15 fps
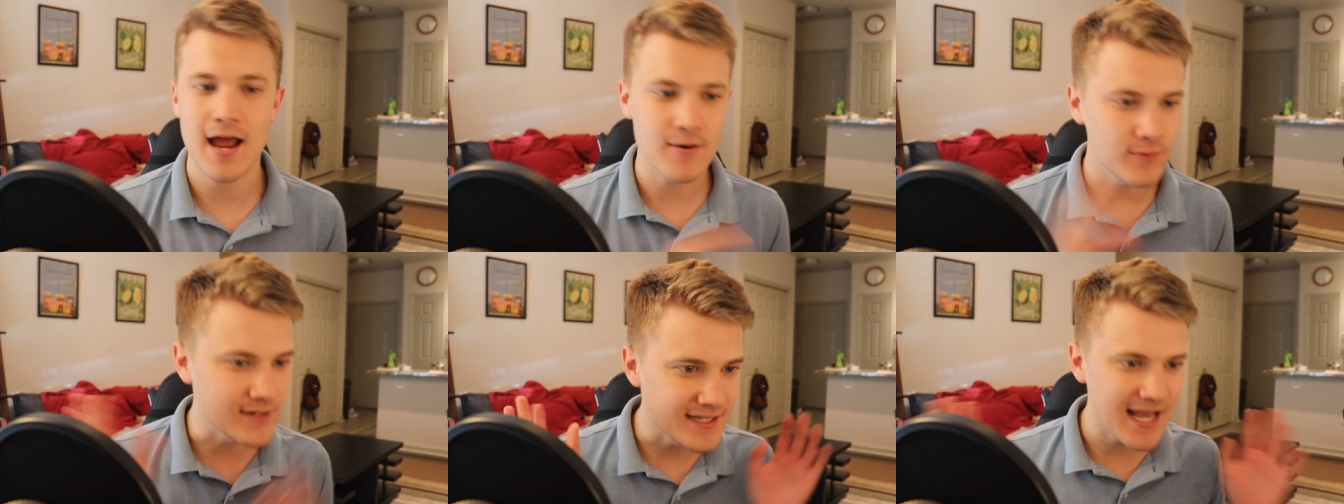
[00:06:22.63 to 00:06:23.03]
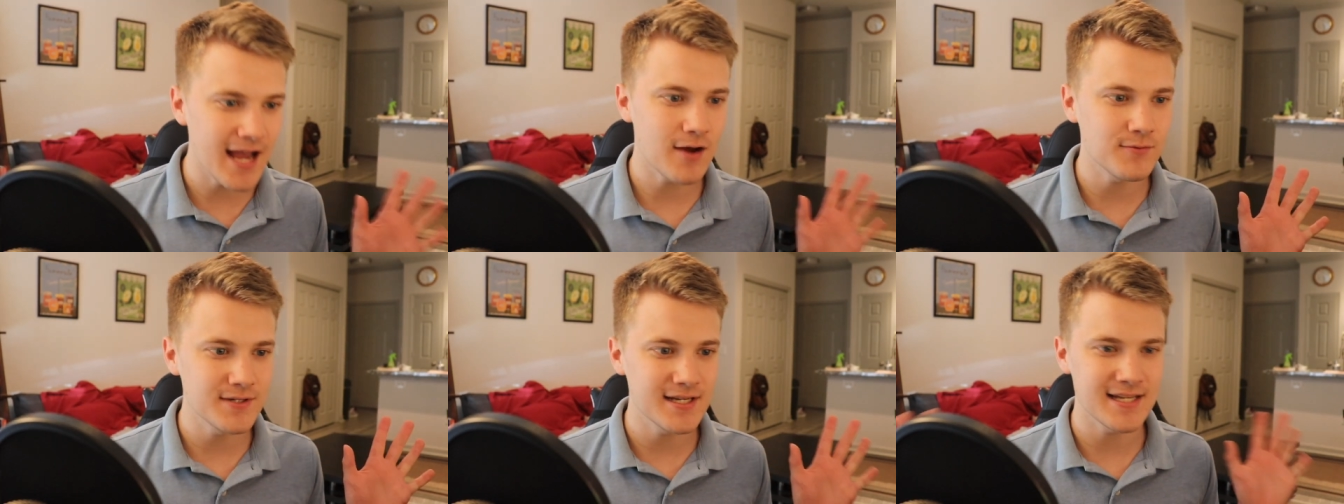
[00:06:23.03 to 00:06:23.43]
I would
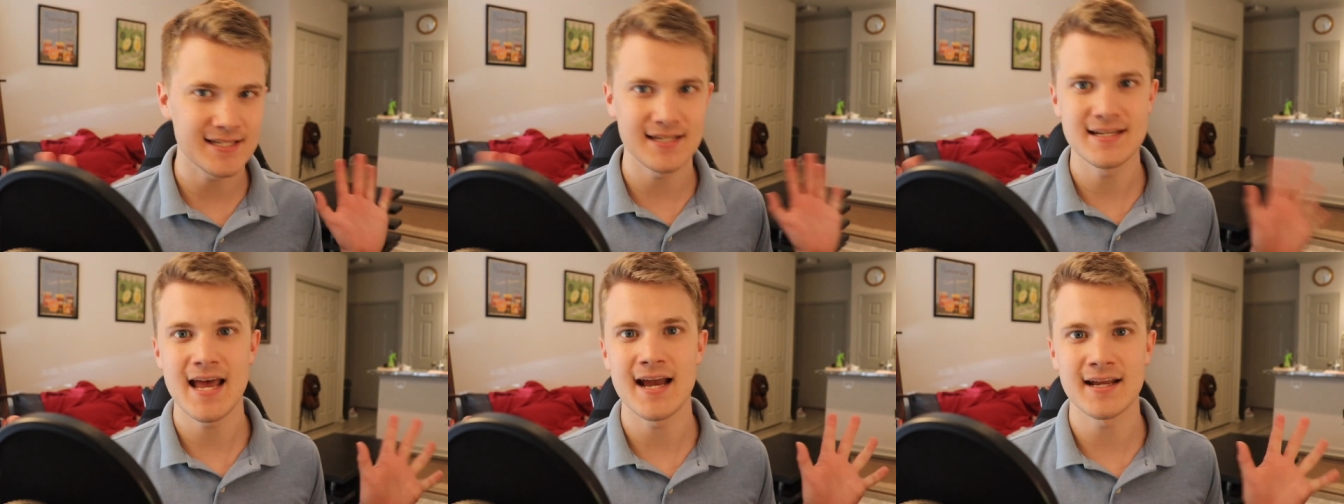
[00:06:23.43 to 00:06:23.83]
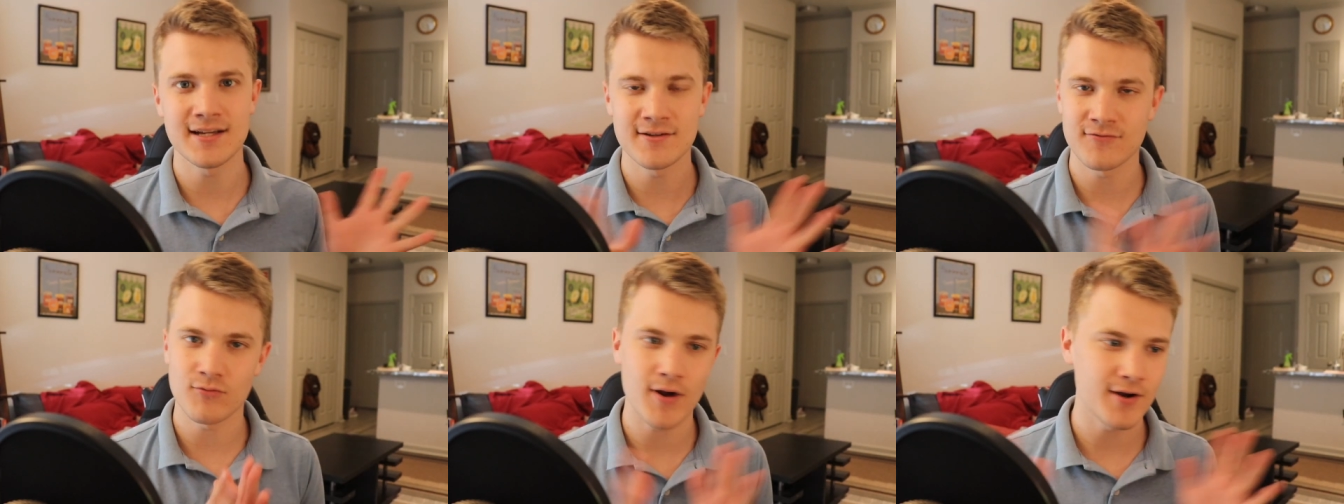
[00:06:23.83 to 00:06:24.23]
count it as a
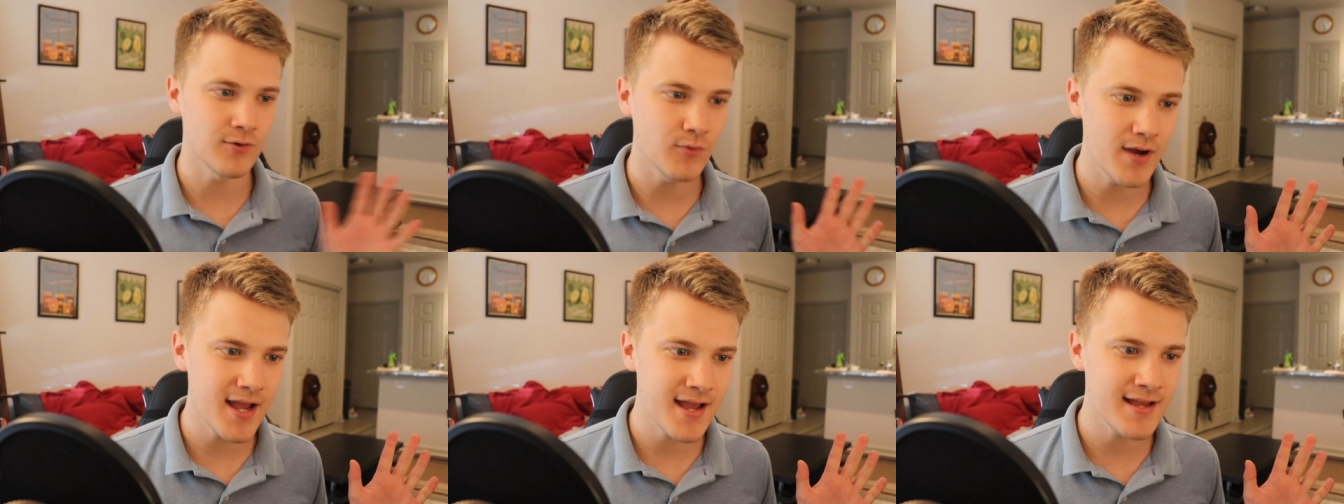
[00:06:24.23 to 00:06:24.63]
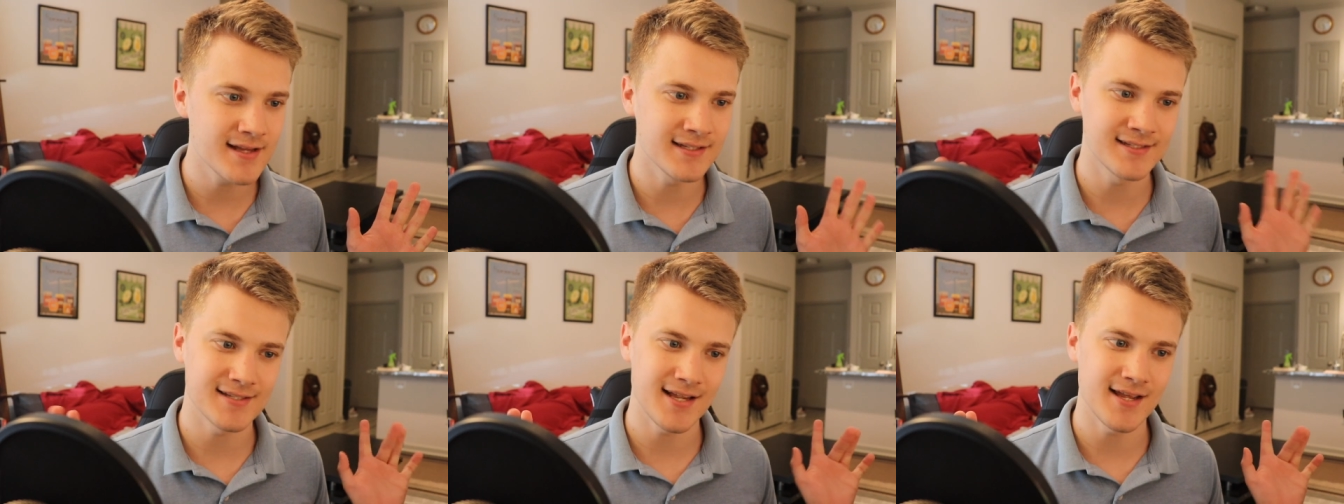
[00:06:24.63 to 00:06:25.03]
negative right away
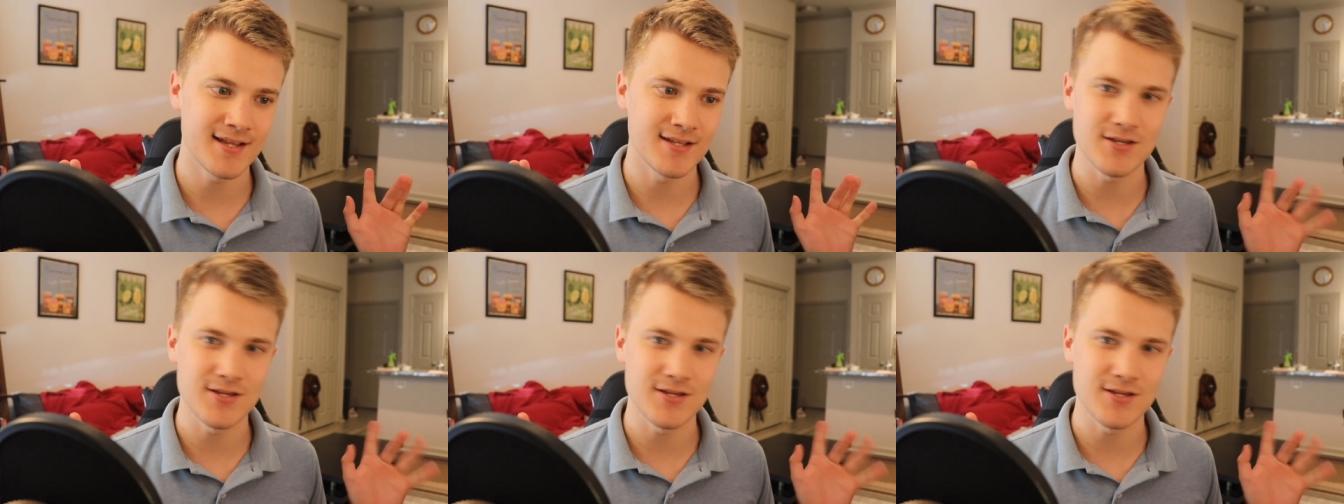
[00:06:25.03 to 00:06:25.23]
and say,